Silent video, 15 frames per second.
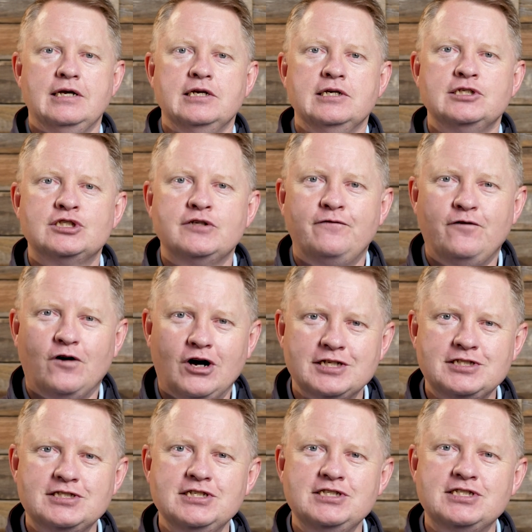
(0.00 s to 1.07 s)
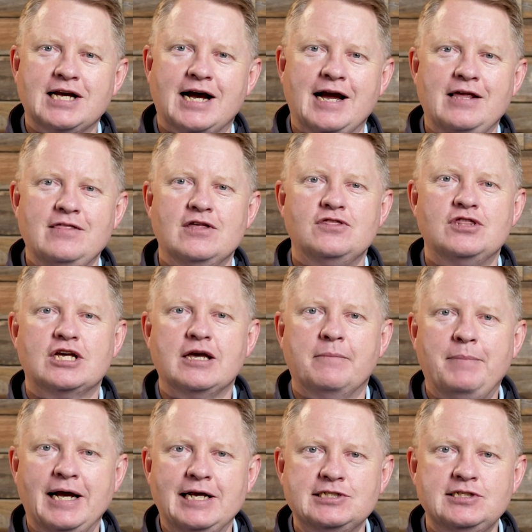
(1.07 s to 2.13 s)
Suffice to say that the
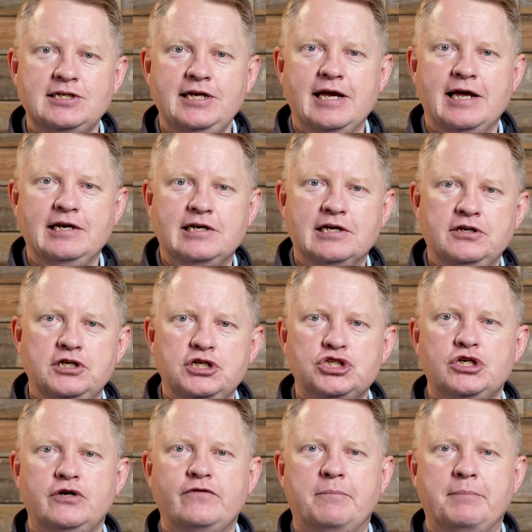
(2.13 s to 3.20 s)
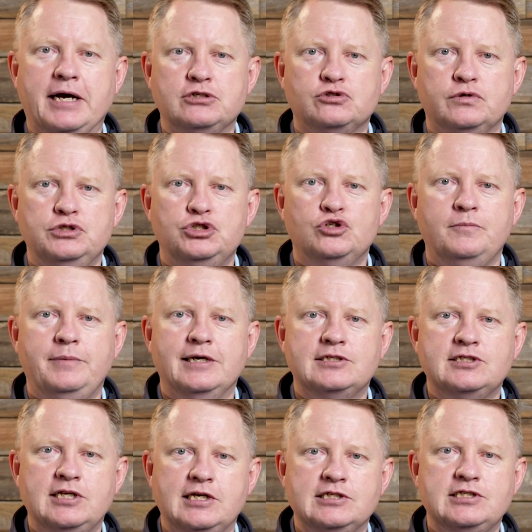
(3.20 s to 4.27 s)
capacity and condition of a battery should be
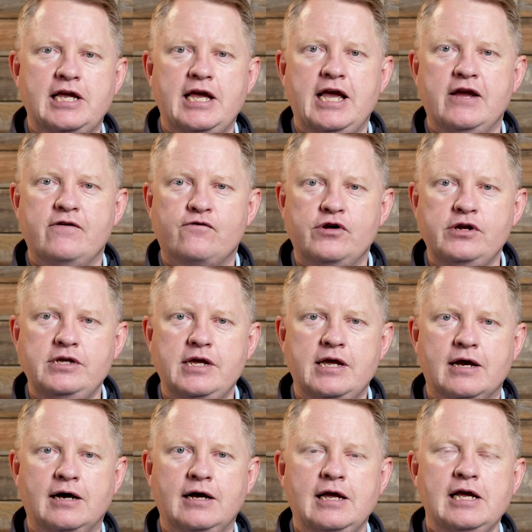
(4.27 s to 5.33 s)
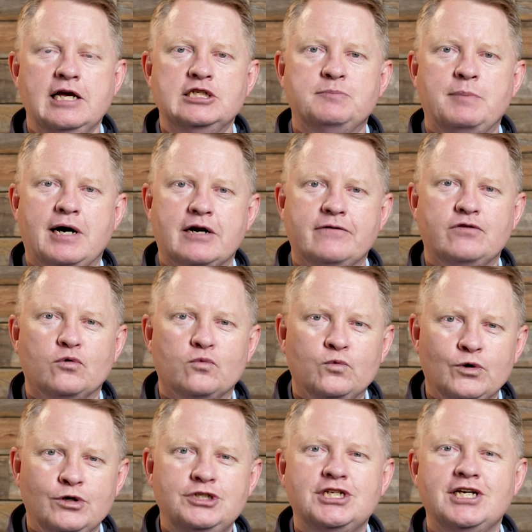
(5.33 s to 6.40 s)
assessed every year as part of the
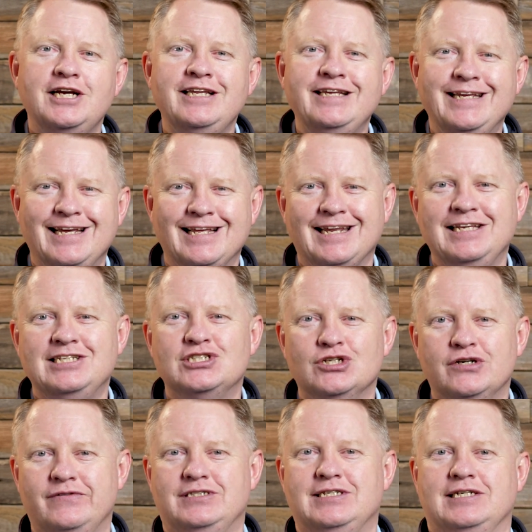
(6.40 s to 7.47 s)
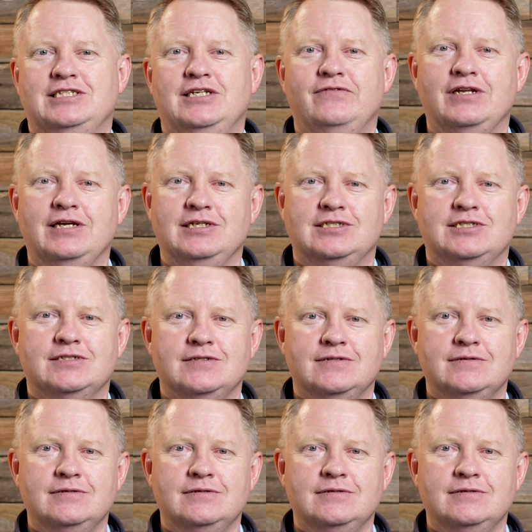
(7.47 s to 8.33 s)
routine yearly service activities.